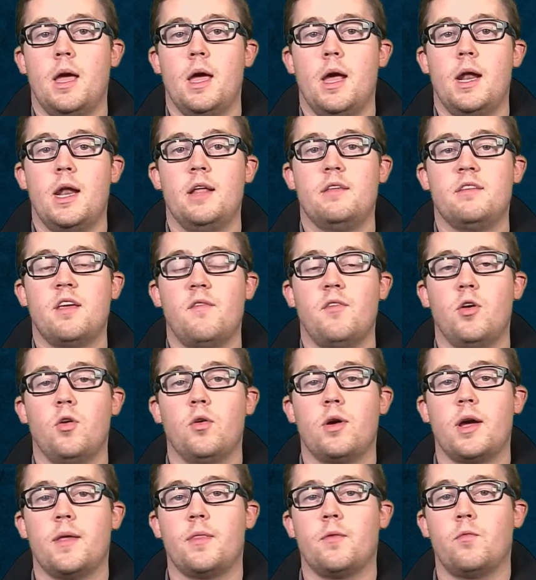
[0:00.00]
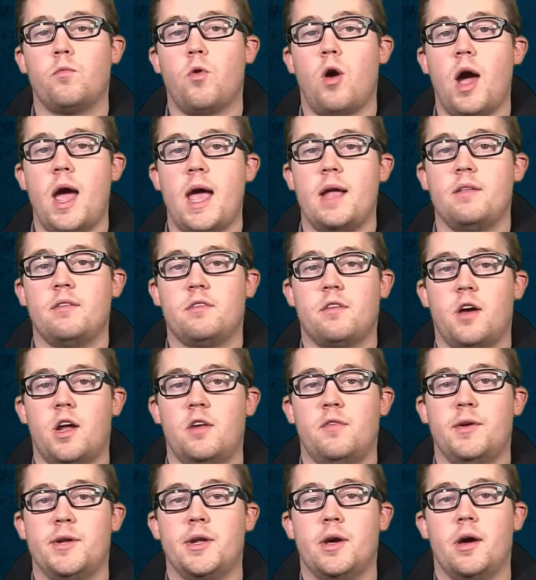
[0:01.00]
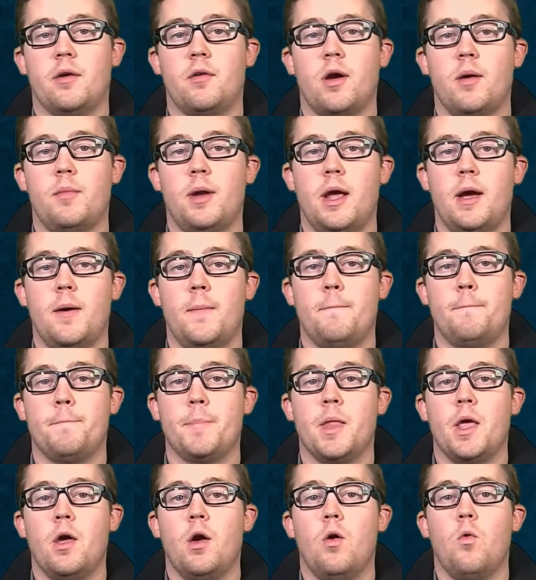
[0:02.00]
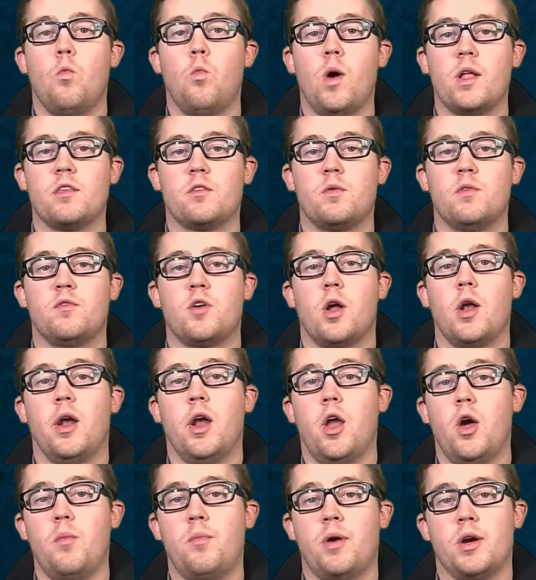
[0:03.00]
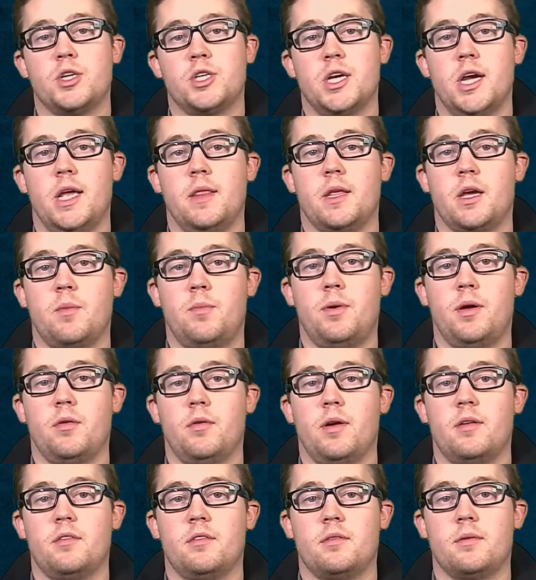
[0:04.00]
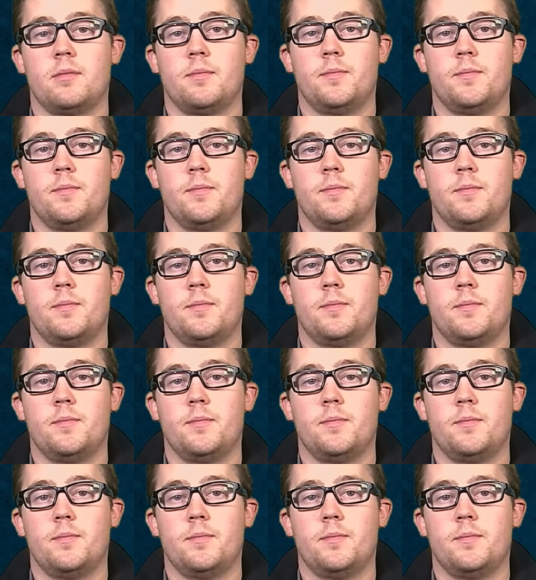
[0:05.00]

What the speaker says: Let's have a look at the right hand side of our diagram now, once we've got low pressure in the capillaries.